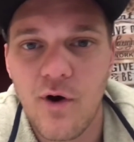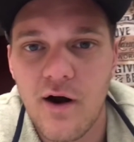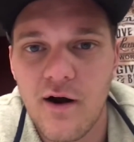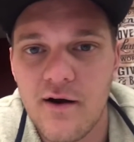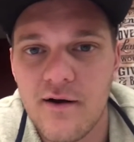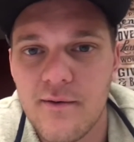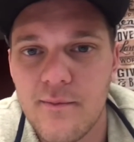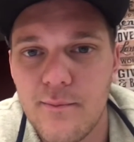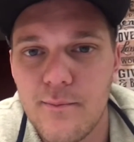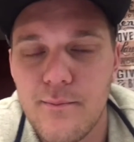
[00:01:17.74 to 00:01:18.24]

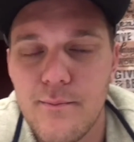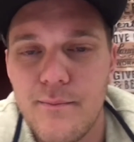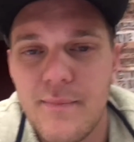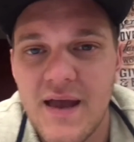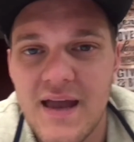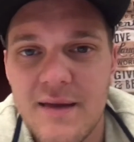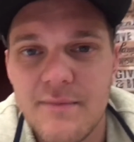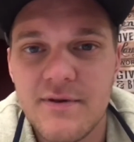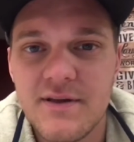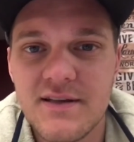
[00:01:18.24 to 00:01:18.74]
where
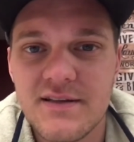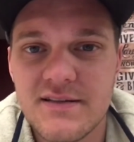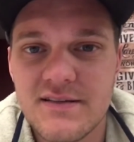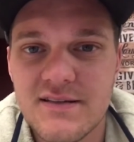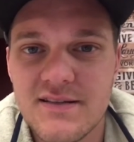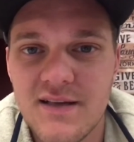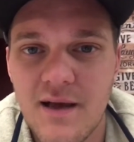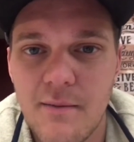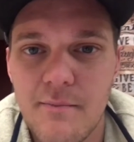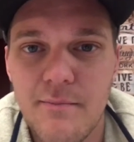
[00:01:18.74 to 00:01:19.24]
maybe
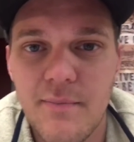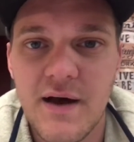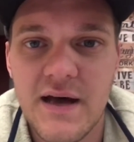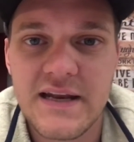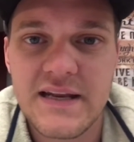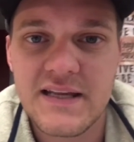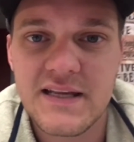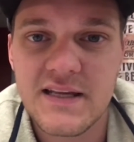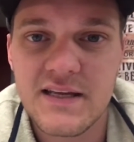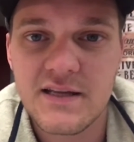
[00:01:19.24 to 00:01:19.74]

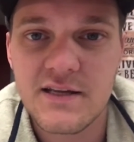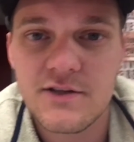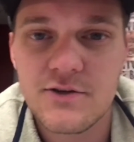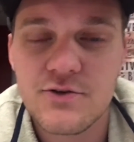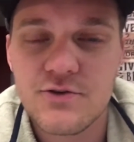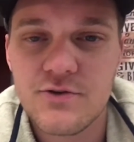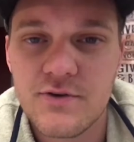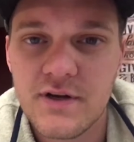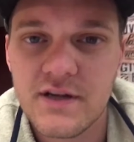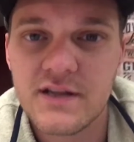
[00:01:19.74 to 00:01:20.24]
somebody
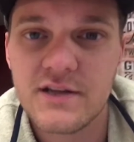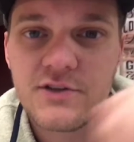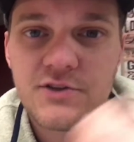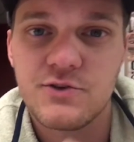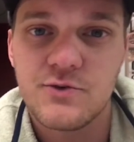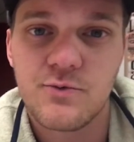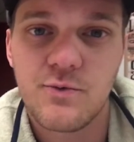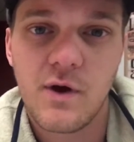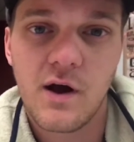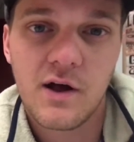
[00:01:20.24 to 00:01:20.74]
treated
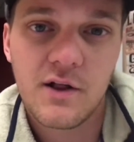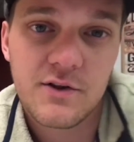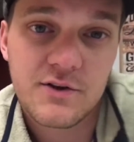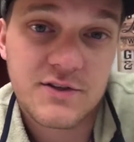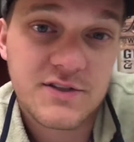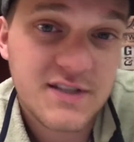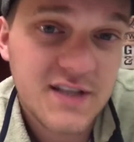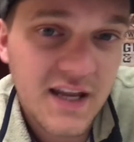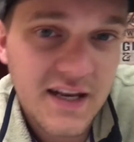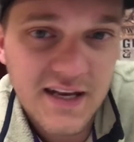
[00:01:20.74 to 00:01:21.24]
you well or
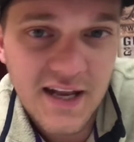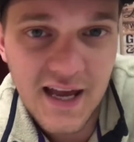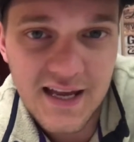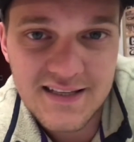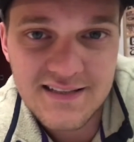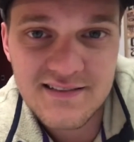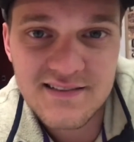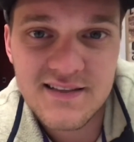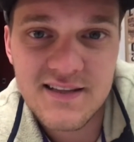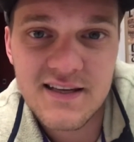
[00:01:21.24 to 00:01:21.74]
said
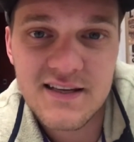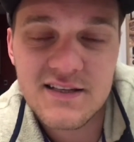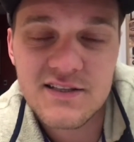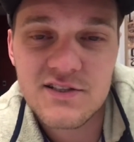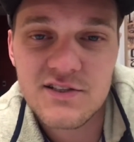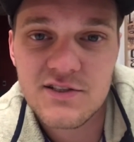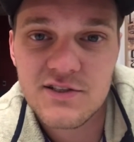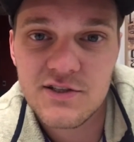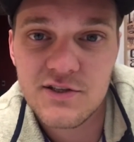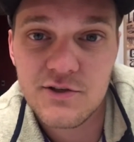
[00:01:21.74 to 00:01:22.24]
nice
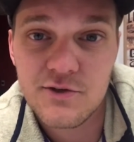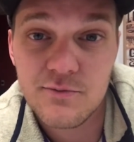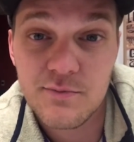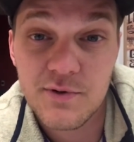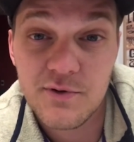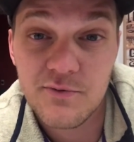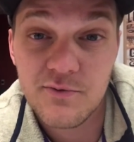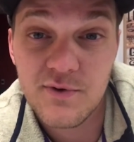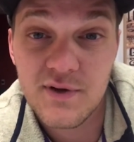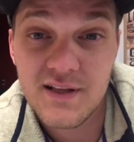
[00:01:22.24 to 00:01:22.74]
things to you,
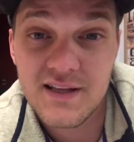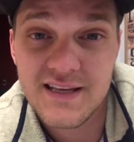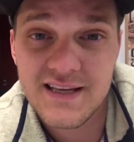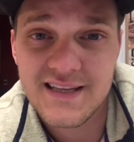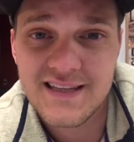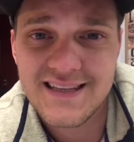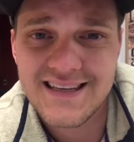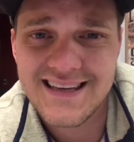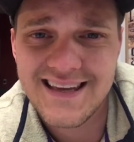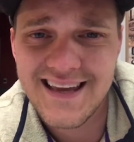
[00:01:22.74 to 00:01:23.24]
but really
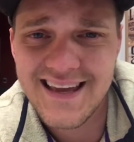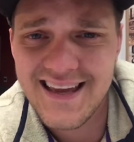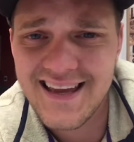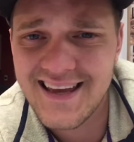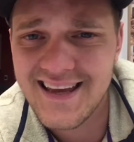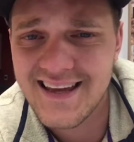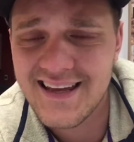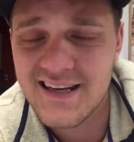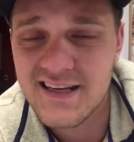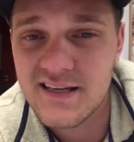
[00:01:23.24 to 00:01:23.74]
in the
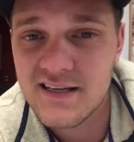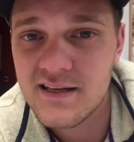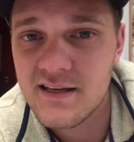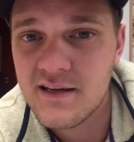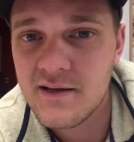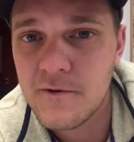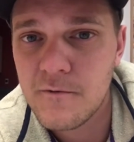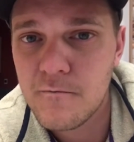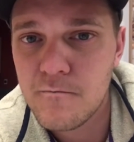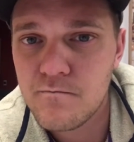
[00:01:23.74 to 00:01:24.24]
end,
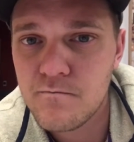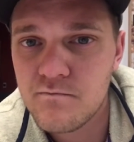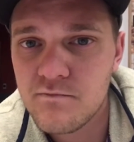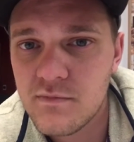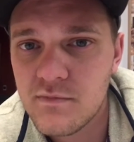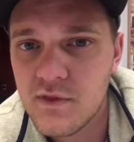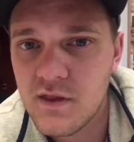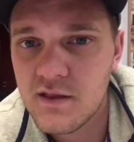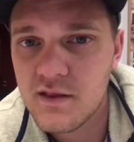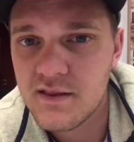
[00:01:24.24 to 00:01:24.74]

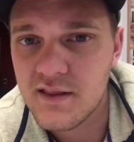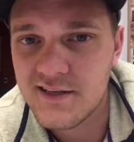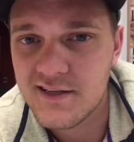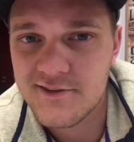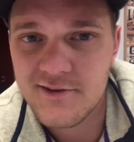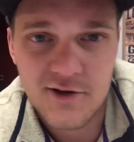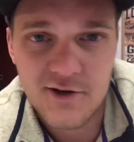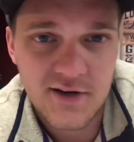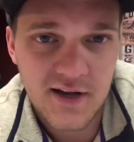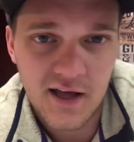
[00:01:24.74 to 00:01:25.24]
they
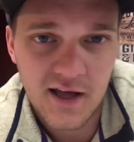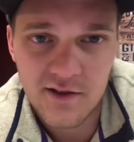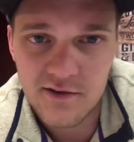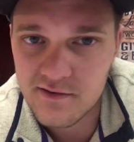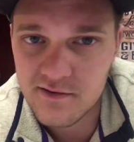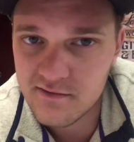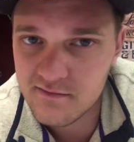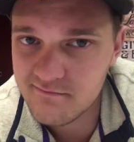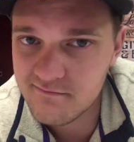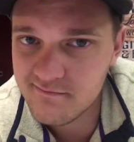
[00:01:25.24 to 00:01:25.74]
turned
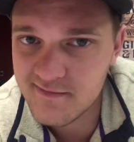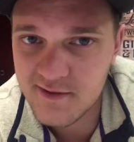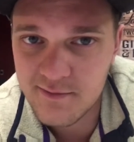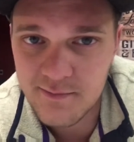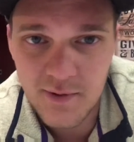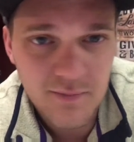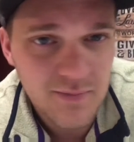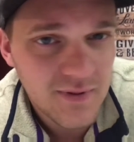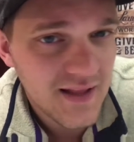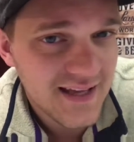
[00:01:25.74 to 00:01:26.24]
out to
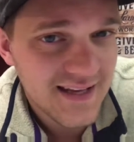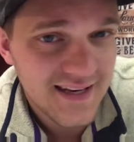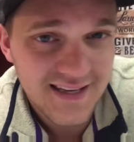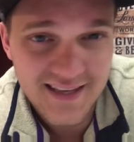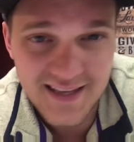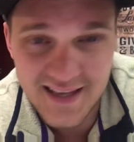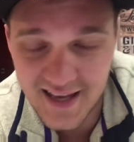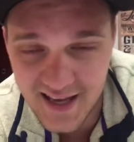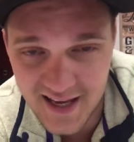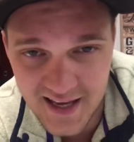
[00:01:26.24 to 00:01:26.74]
be playing a
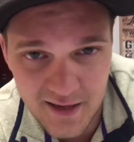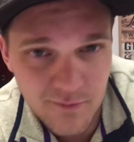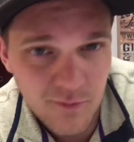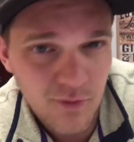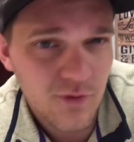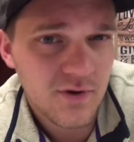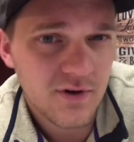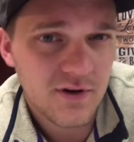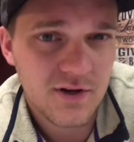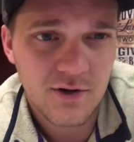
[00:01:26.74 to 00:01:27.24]
game,
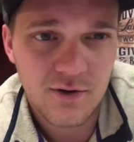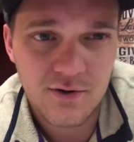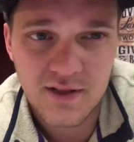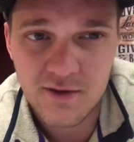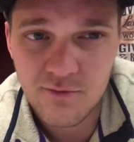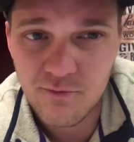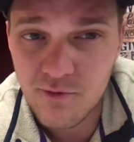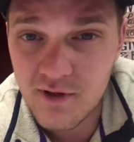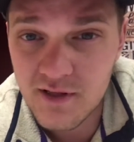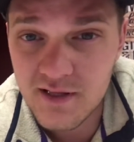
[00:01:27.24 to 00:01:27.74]
or
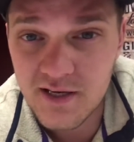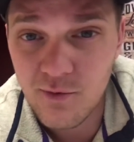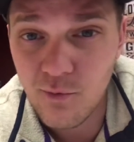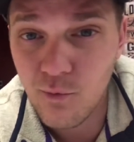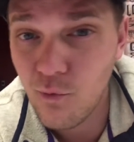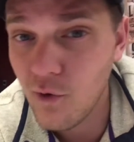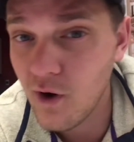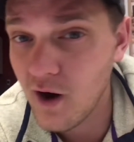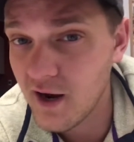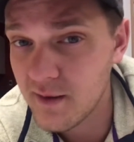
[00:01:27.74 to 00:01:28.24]
they really
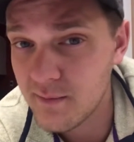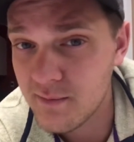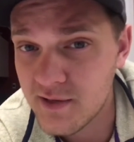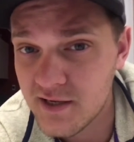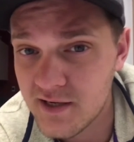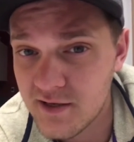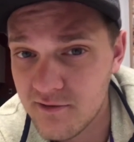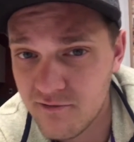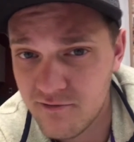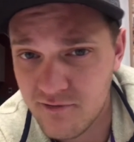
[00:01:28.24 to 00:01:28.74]
didn't want to be
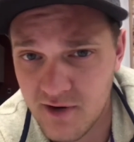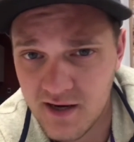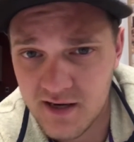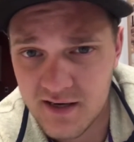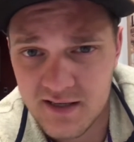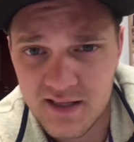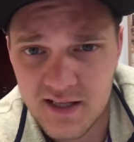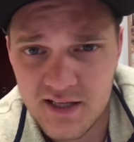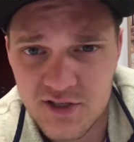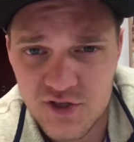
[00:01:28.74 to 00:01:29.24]
your
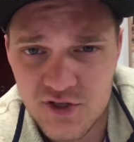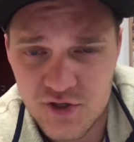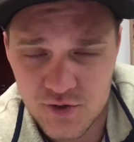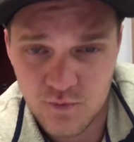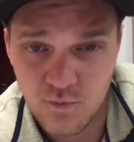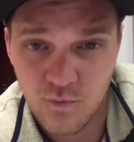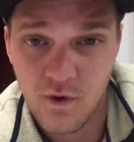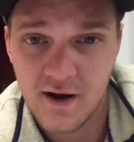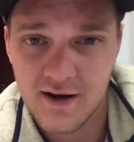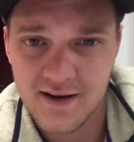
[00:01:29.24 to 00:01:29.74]
friend. They
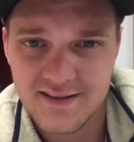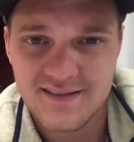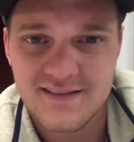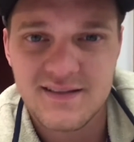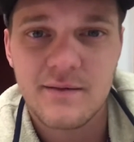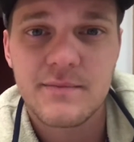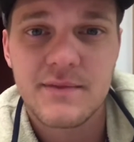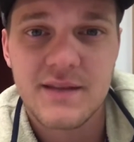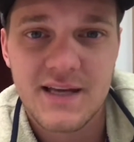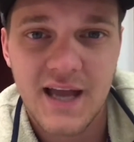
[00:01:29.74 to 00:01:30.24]
just wanted
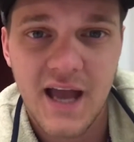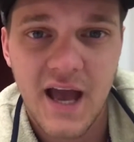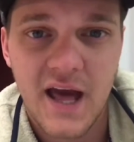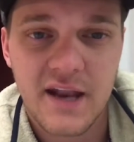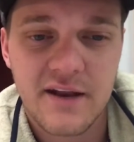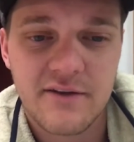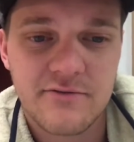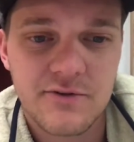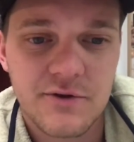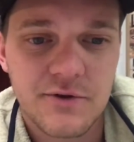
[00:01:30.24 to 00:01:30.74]
something
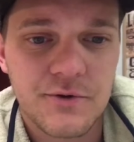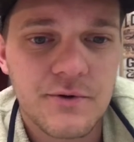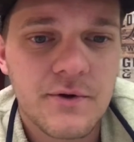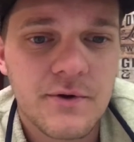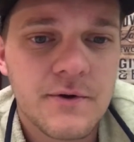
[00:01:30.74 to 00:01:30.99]
out of you.